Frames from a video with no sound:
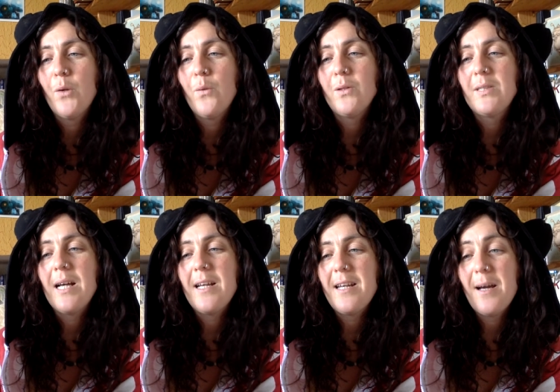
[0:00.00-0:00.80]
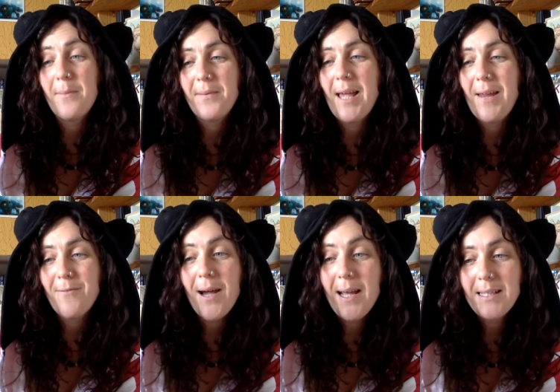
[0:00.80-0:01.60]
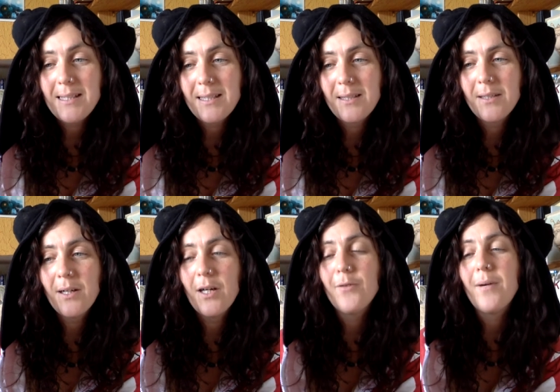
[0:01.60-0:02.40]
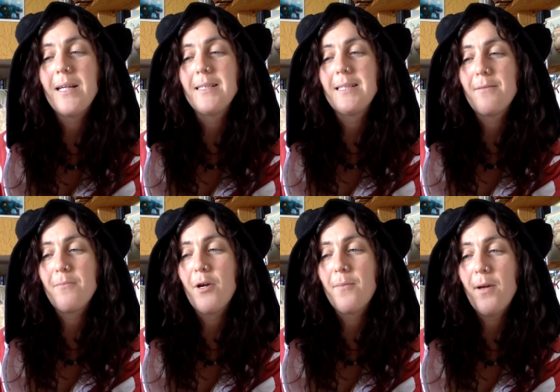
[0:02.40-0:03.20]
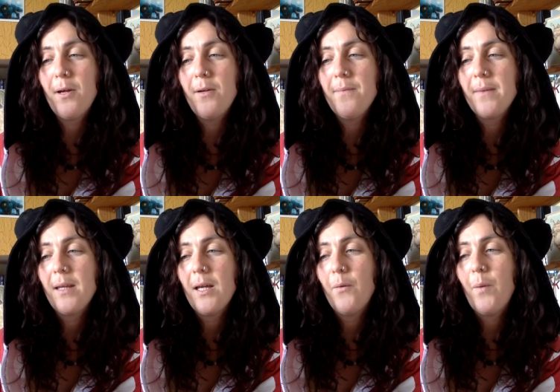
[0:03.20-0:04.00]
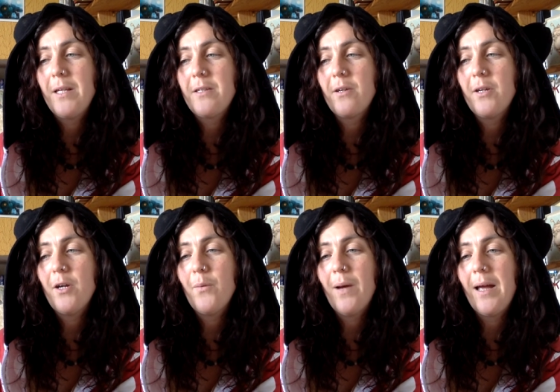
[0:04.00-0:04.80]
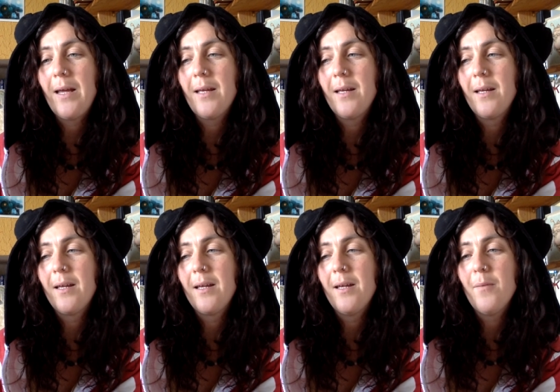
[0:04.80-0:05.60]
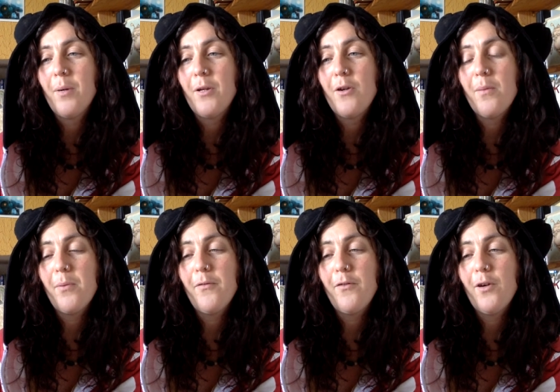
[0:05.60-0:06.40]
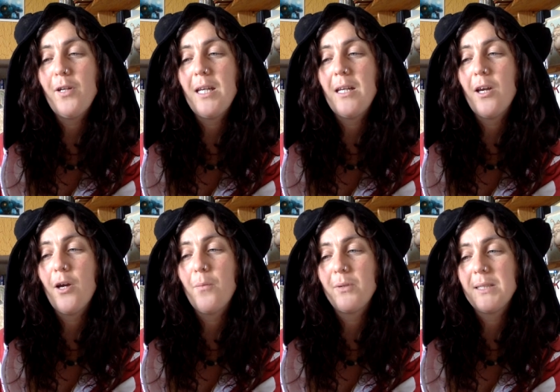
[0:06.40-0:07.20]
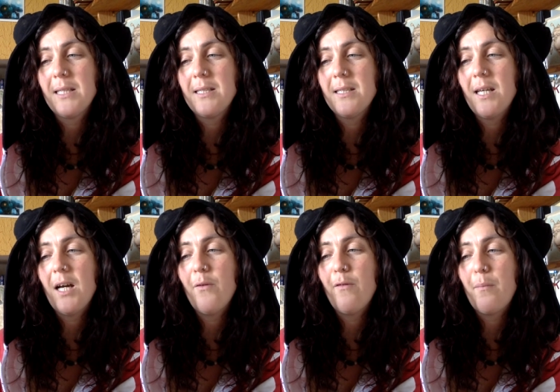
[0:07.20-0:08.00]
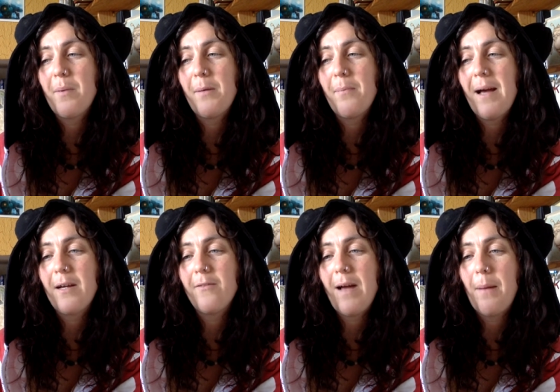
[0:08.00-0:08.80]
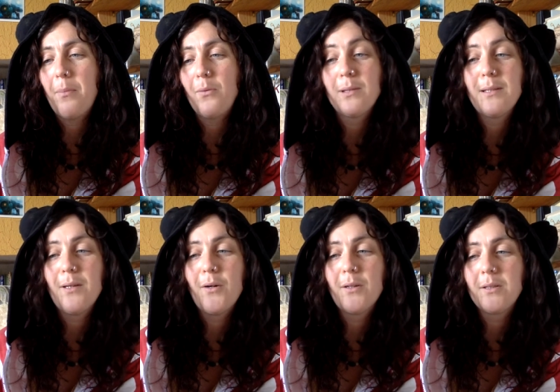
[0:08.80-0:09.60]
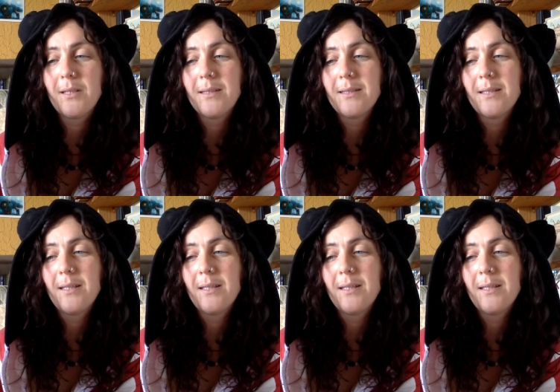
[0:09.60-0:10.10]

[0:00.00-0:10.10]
We'll turn up then, right? All right, said Momo, and went on her way but not before Nino had presented her with a big bag of apples and oranges.